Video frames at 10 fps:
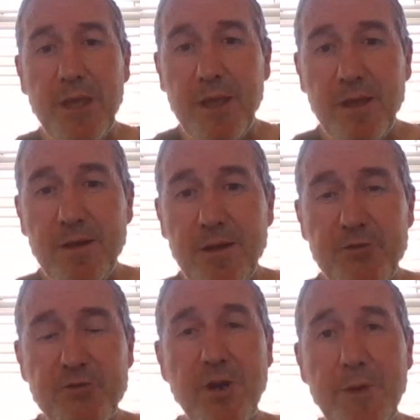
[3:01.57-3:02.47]

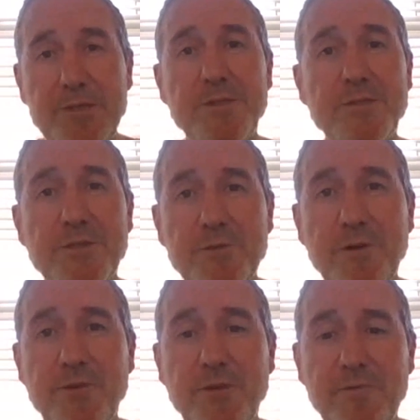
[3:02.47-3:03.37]
in trimester 2
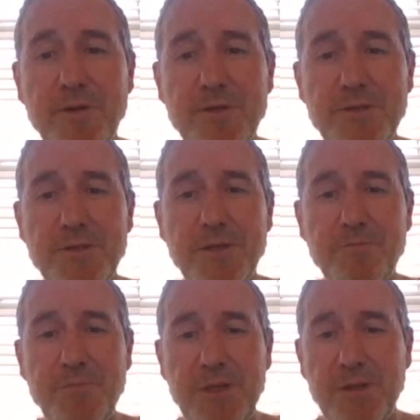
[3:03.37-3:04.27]
of your first year.
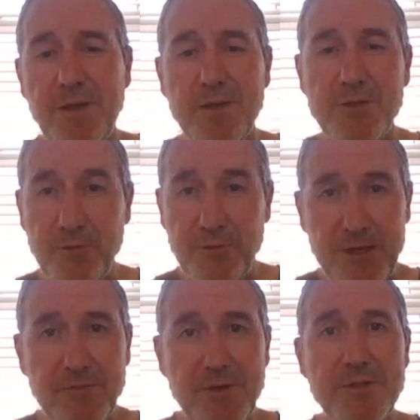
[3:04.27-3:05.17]
So
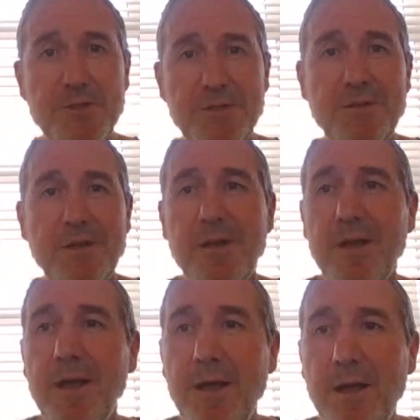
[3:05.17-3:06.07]
thanks for listening,
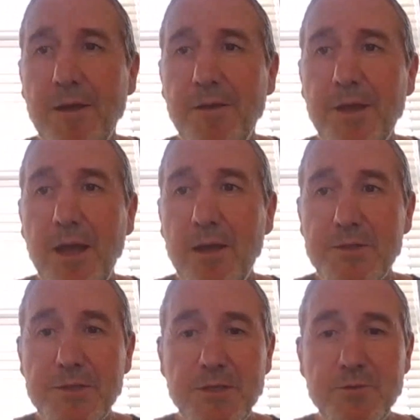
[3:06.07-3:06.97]
and I'll
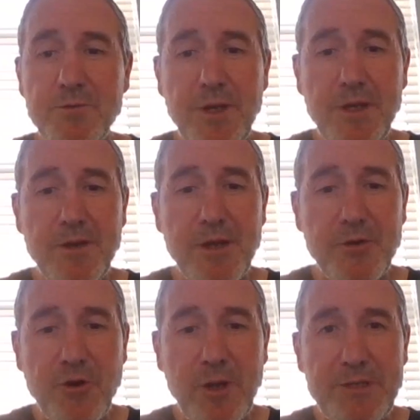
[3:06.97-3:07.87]
see you in
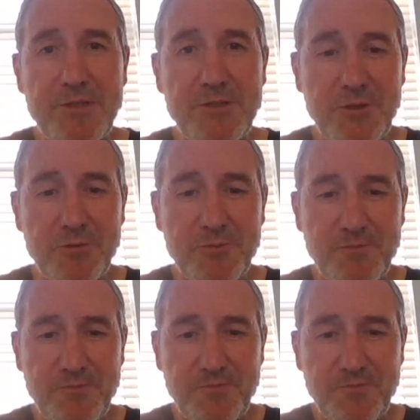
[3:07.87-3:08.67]
trimester 2.